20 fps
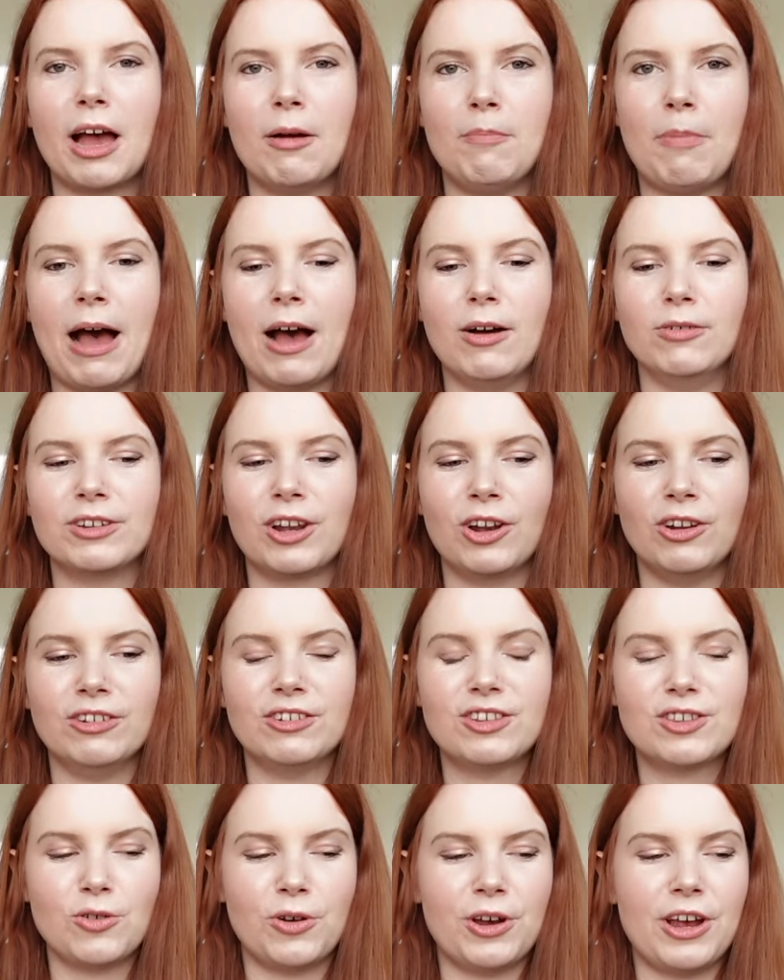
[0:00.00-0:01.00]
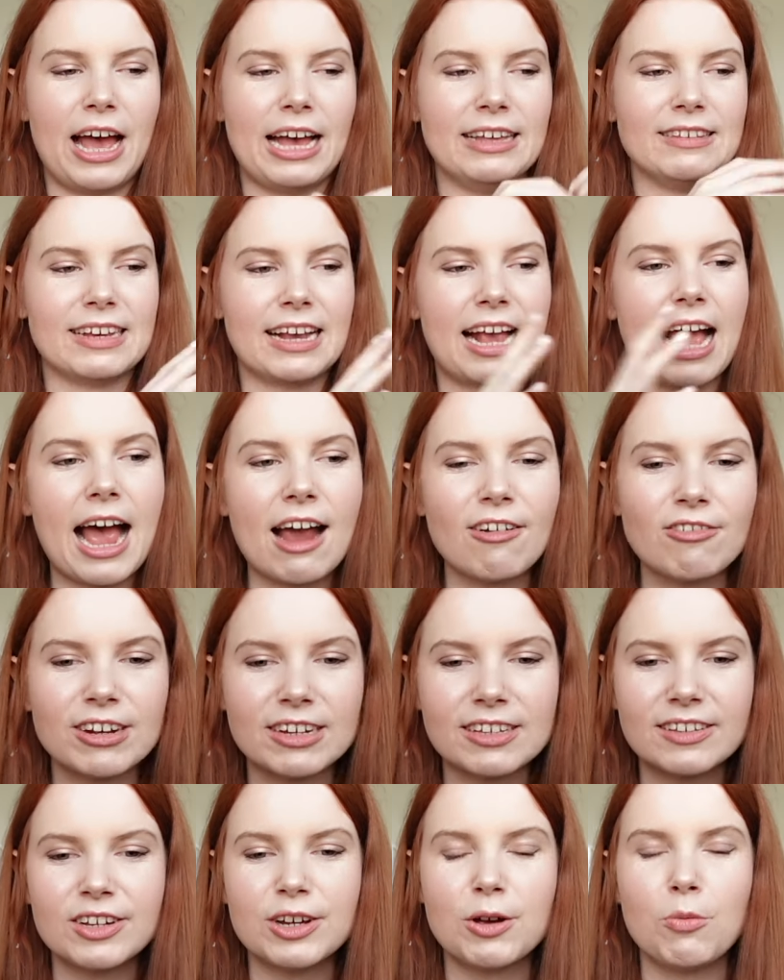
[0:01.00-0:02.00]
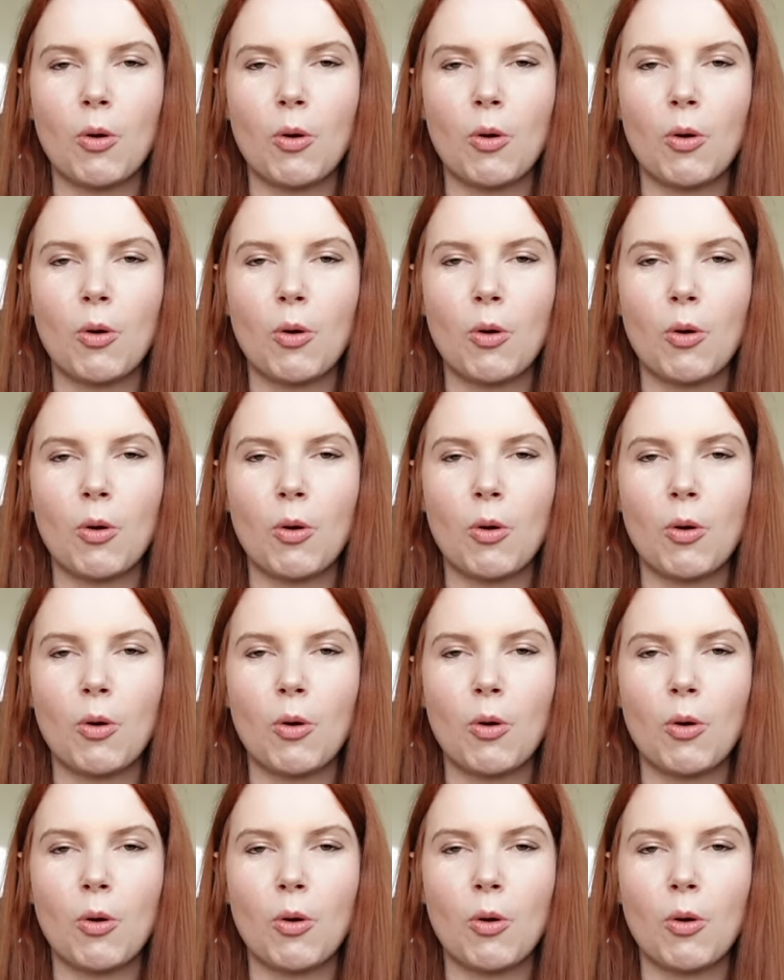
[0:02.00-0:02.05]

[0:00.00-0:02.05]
about Sawyer as a character,